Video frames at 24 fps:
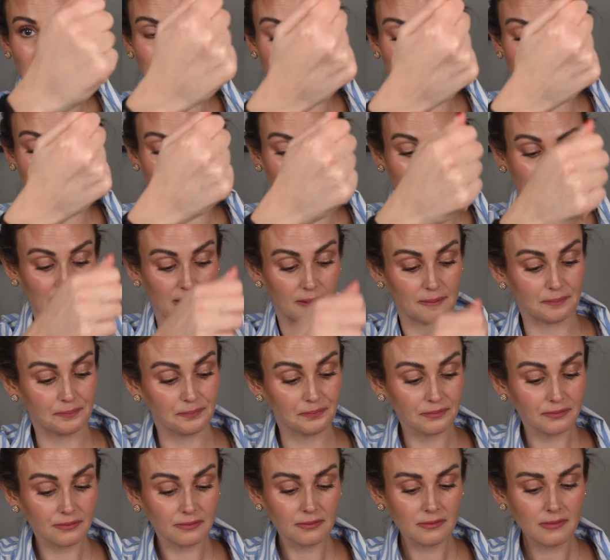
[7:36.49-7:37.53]
it's there.
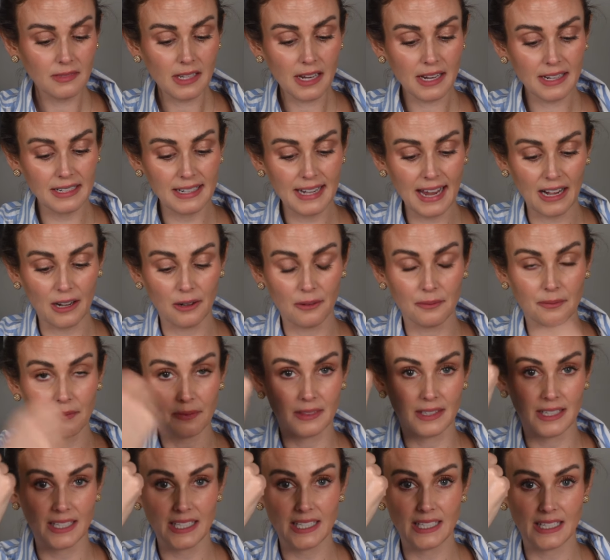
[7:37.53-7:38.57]
Now,
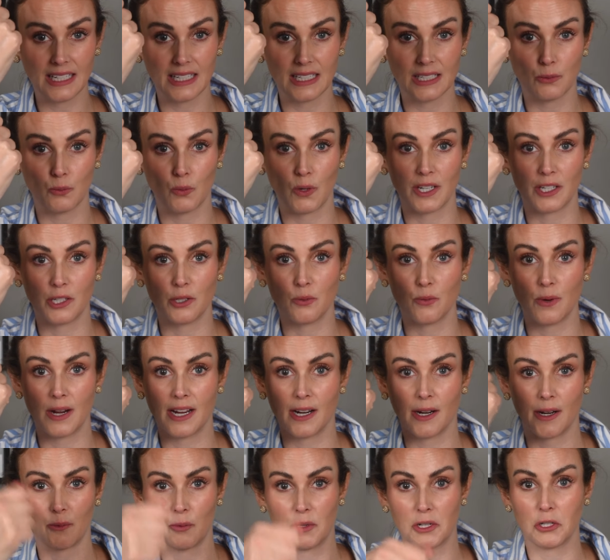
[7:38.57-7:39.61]
this is what you
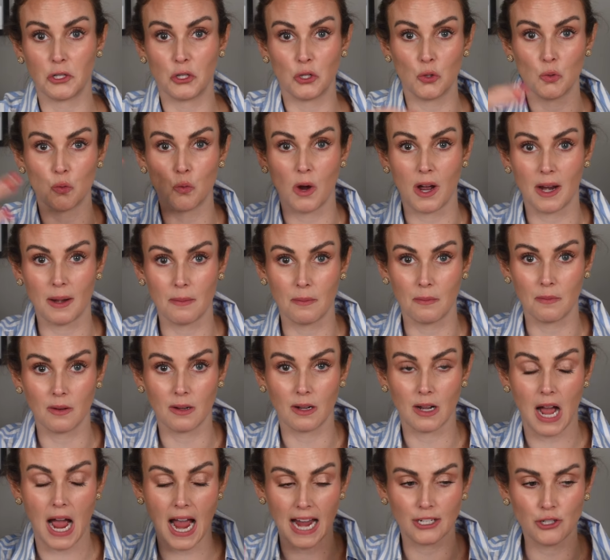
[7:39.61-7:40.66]
wear when you want
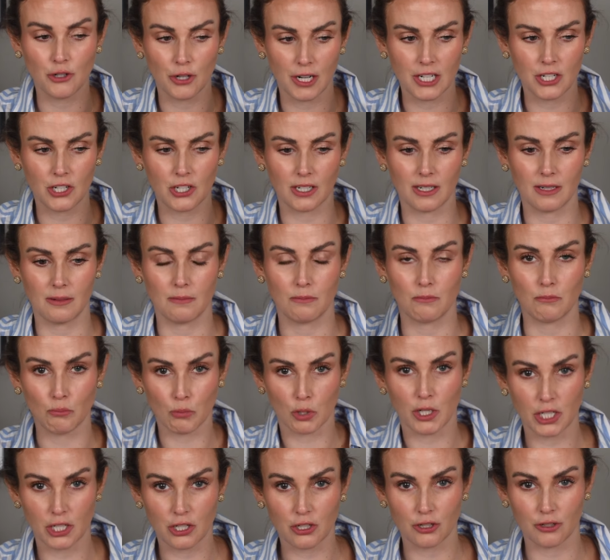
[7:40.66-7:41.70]
hydration,
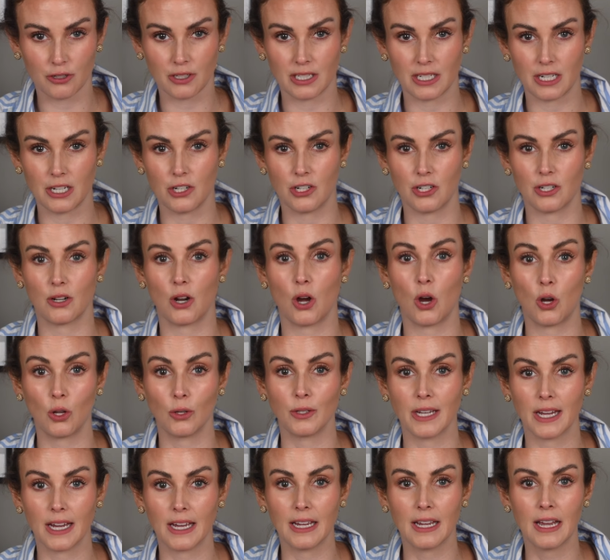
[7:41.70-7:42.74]
moisturization all
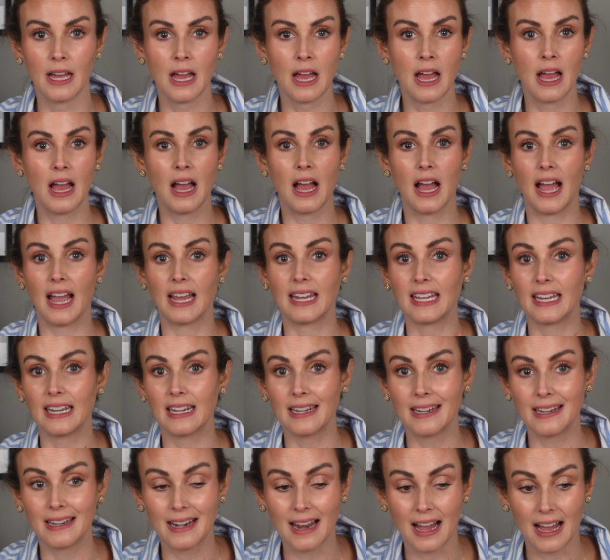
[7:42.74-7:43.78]
day. I
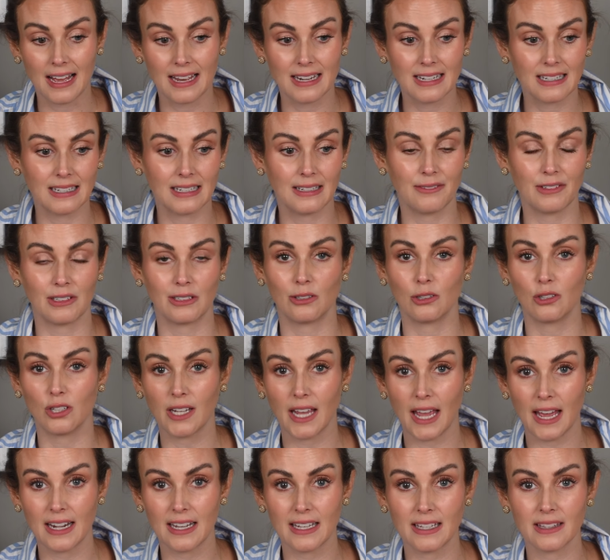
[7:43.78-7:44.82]
cannot even look
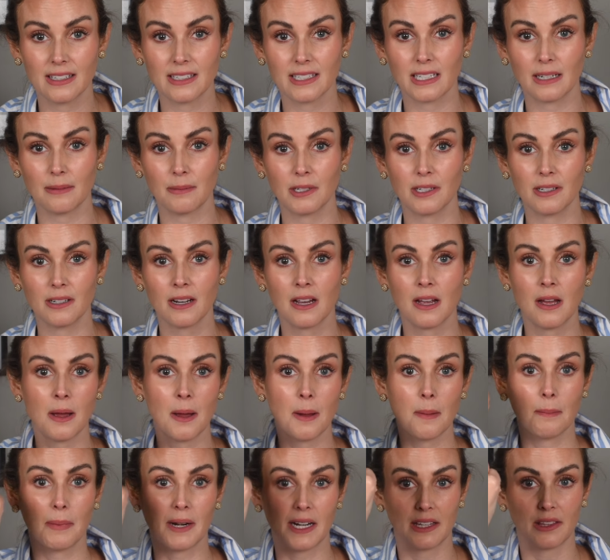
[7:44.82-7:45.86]
at it in the summer,
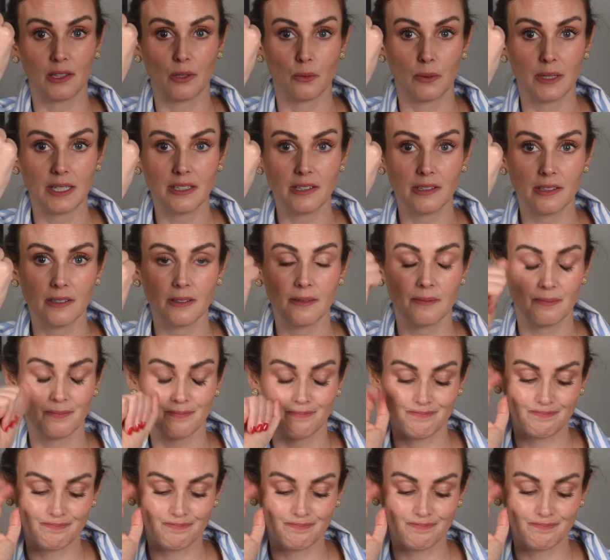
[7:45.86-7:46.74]
but in the winter,